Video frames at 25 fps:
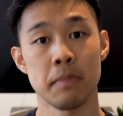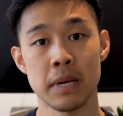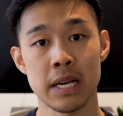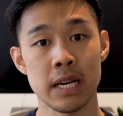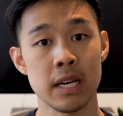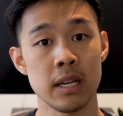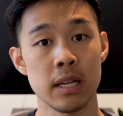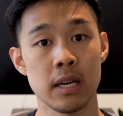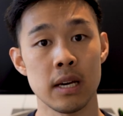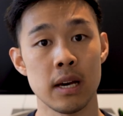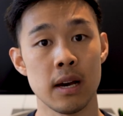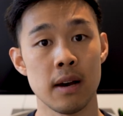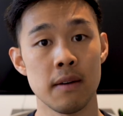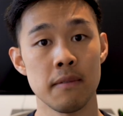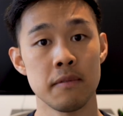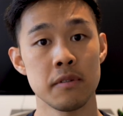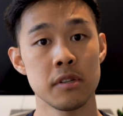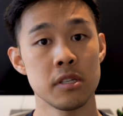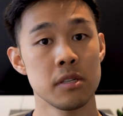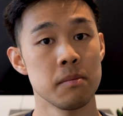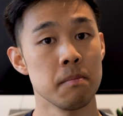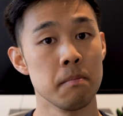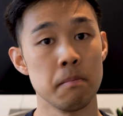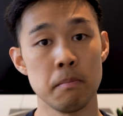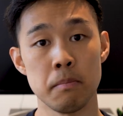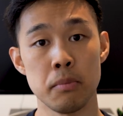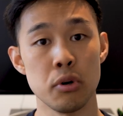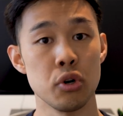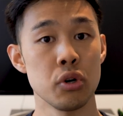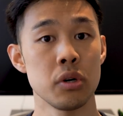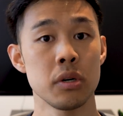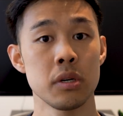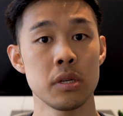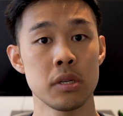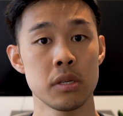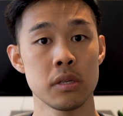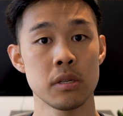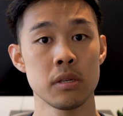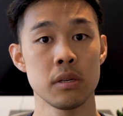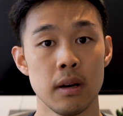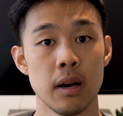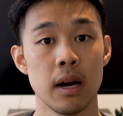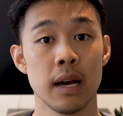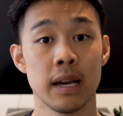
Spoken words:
PDFs, books.